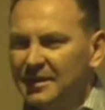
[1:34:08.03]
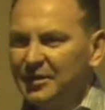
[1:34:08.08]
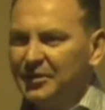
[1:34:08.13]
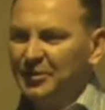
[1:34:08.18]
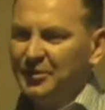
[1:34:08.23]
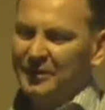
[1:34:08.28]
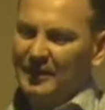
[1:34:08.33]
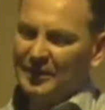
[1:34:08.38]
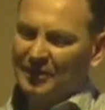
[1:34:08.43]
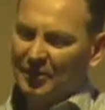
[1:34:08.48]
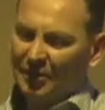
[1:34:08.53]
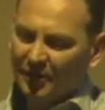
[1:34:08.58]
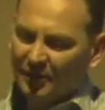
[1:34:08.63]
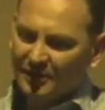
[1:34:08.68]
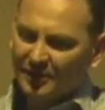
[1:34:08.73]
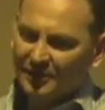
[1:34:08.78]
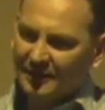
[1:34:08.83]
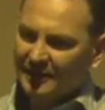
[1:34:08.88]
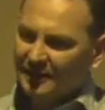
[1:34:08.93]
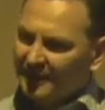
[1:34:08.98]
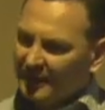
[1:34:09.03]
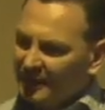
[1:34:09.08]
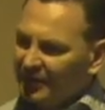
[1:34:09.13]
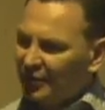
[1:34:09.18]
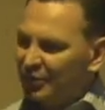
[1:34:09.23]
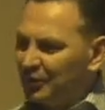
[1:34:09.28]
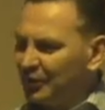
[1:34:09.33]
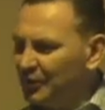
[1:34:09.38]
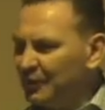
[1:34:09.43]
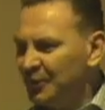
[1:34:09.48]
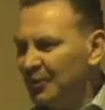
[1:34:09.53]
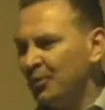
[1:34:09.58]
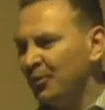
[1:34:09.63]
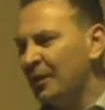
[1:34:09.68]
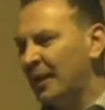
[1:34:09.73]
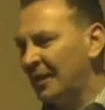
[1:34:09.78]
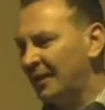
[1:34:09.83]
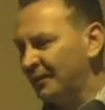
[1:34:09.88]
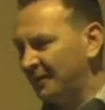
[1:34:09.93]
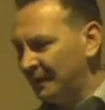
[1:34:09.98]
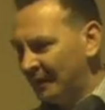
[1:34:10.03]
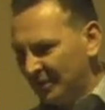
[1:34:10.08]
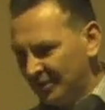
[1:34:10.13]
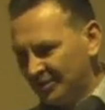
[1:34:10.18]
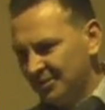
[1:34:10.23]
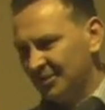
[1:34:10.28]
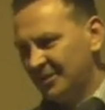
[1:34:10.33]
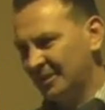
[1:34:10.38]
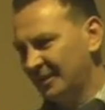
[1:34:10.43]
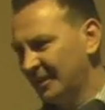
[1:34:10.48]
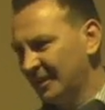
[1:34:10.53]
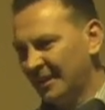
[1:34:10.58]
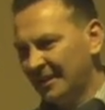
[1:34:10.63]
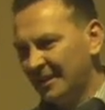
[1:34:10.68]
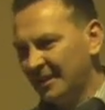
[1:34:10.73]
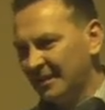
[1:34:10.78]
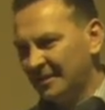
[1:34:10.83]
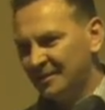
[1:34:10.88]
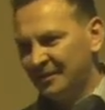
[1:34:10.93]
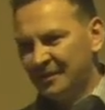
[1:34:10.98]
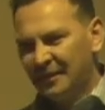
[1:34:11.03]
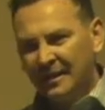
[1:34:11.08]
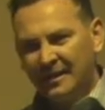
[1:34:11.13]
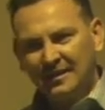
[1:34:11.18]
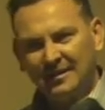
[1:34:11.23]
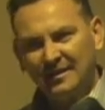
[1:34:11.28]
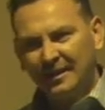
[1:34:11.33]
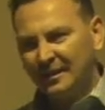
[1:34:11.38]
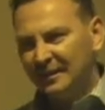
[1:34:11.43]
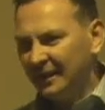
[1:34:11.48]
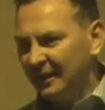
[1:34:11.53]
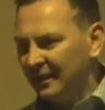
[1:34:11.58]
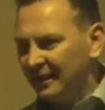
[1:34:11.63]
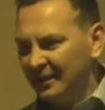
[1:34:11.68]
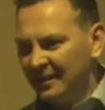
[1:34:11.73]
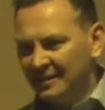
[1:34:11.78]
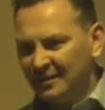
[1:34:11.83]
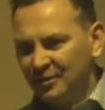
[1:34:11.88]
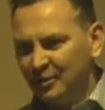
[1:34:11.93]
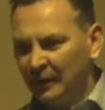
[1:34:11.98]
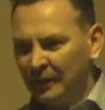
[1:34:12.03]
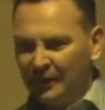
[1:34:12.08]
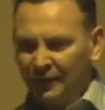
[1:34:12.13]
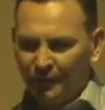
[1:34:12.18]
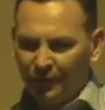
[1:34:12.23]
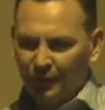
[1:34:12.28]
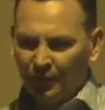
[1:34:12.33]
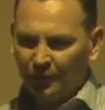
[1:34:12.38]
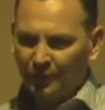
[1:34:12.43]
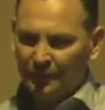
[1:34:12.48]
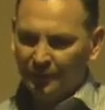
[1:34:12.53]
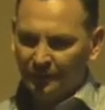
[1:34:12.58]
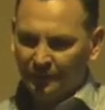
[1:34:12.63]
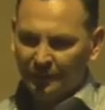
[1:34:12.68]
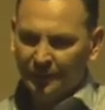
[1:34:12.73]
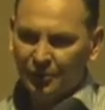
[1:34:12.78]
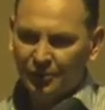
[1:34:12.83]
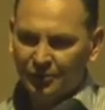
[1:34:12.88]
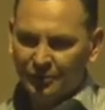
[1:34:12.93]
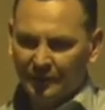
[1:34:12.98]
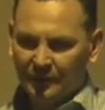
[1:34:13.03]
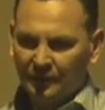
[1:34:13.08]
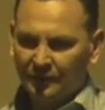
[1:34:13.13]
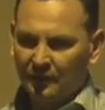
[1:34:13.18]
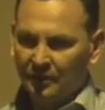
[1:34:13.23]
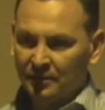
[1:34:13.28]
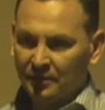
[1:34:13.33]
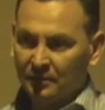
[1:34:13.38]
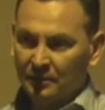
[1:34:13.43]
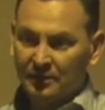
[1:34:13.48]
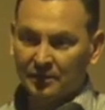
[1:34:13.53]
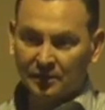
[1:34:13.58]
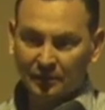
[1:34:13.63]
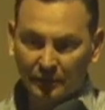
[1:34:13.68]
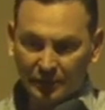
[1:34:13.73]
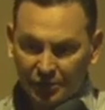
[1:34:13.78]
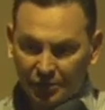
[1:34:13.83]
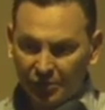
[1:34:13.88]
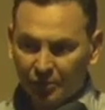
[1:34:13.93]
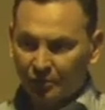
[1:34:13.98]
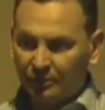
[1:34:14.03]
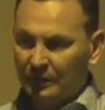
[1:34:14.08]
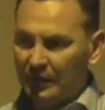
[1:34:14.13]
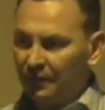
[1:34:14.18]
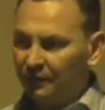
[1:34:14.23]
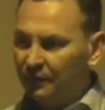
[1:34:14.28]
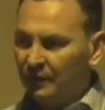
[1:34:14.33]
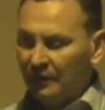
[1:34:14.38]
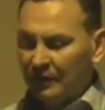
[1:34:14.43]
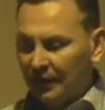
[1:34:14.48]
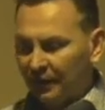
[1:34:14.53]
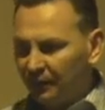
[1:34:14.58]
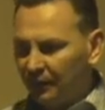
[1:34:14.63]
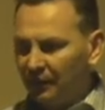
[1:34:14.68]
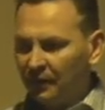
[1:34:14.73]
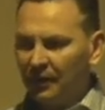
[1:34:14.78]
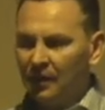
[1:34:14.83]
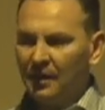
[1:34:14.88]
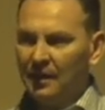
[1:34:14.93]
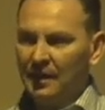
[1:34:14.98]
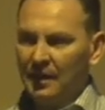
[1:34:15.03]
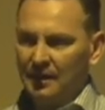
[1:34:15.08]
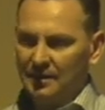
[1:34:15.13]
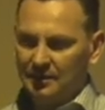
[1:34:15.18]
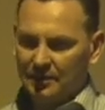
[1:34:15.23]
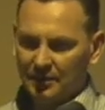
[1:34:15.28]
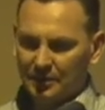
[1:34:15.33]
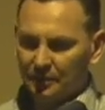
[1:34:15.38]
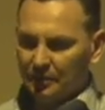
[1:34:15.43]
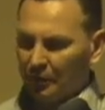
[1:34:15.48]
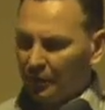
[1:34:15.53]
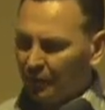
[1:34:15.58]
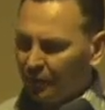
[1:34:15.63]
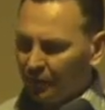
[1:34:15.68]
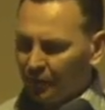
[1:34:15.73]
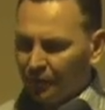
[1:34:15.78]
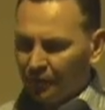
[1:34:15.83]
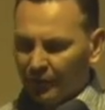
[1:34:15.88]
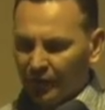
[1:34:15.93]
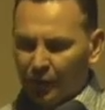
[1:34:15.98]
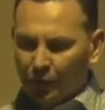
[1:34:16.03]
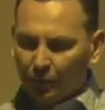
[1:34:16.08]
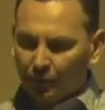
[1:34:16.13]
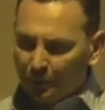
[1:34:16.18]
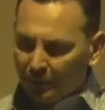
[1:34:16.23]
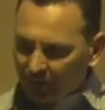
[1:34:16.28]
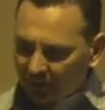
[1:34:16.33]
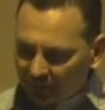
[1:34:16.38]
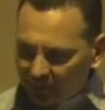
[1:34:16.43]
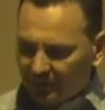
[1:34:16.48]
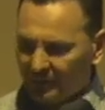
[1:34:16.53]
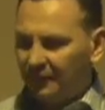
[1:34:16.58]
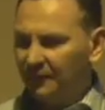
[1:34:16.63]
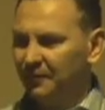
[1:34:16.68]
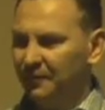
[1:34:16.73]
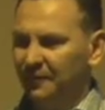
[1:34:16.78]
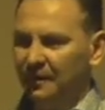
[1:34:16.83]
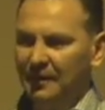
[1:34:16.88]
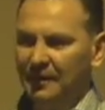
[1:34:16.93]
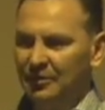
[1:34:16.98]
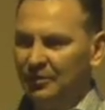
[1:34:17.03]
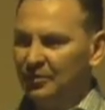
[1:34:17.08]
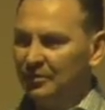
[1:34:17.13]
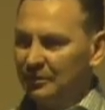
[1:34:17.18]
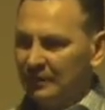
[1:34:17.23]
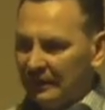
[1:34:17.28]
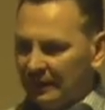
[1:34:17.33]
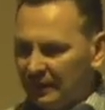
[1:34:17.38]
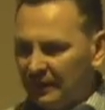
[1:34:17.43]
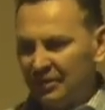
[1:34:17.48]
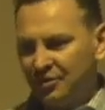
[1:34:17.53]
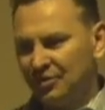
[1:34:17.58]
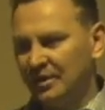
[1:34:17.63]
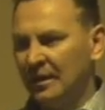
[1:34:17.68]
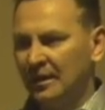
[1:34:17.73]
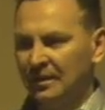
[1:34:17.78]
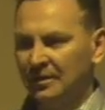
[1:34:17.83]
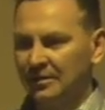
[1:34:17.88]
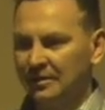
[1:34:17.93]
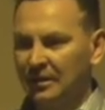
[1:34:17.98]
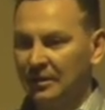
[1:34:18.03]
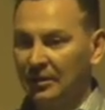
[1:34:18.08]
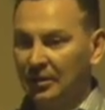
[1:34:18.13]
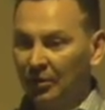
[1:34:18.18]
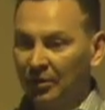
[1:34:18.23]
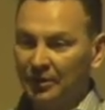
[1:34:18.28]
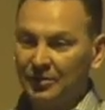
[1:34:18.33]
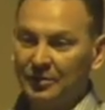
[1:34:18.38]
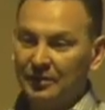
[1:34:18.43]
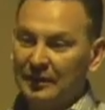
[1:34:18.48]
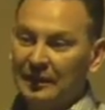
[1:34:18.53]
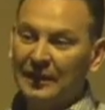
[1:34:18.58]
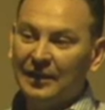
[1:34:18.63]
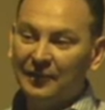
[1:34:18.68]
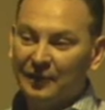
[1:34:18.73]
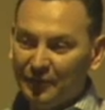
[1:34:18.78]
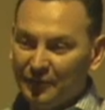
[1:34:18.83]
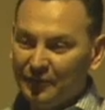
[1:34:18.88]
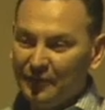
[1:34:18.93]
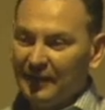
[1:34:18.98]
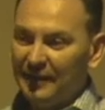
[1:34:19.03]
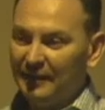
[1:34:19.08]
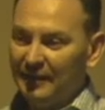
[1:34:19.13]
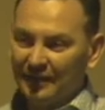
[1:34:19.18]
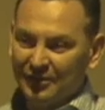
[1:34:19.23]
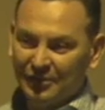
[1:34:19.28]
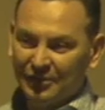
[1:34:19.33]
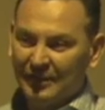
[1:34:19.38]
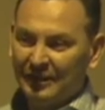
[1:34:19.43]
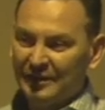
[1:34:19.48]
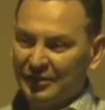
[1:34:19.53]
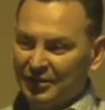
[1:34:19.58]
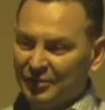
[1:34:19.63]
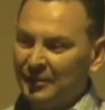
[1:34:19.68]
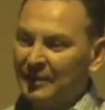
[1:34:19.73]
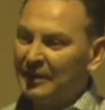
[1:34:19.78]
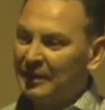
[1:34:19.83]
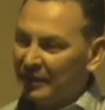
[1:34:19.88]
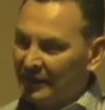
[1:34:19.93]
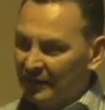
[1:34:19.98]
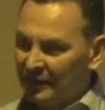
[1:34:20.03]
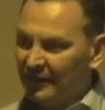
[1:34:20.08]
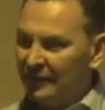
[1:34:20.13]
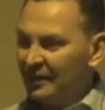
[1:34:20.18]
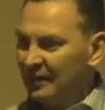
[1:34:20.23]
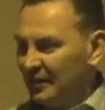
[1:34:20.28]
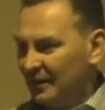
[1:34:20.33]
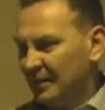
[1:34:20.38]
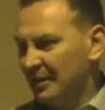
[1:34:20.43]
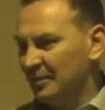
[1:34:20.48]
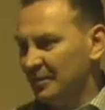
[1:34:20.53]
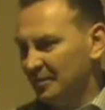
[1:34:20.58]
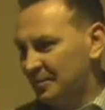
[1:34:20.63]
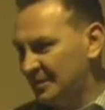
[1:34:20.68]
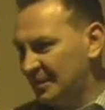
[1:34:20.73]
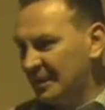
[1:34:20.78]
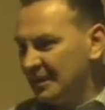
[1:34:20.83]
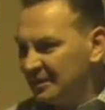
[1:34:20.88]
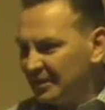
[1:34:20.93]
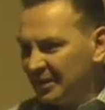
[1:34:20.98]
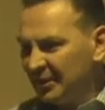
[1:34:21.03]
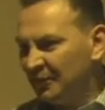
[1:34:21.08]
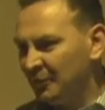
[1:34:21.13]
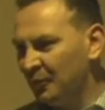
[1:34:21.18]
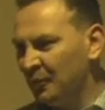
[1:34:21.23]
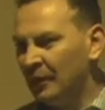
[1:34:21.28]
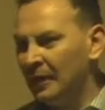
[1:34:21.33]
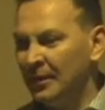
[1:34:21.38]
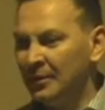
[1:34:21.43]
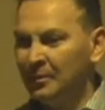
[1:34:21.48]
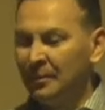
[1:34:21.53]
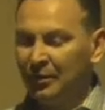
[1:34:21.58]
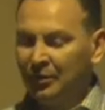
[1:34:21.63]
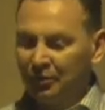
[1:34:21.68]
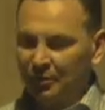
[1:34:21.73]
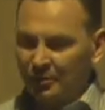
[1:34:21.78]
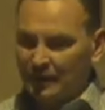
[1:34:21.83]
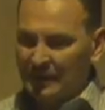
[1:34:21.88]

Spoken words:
to you that God is going to take the two of you on an adventure. It's very exciting things that's waiting for you in the future, and God's going to stretch you on every level. I see both of you very competitive, and you need a challenge, and God's going to give you that challenge, but in a sensitive way, but to